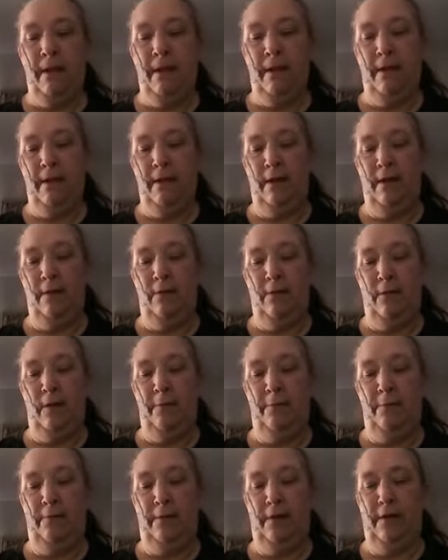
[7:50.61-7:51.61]
and then go
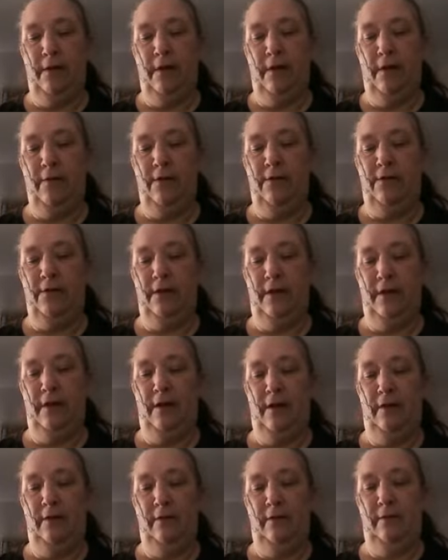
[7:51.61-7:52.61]
up around the other
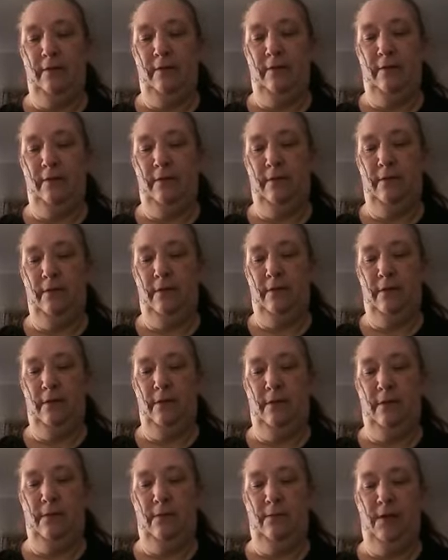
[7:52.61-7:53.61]
side.
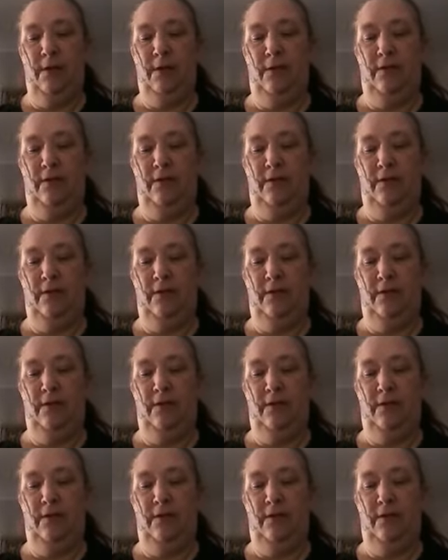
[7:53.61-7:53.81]
I mean,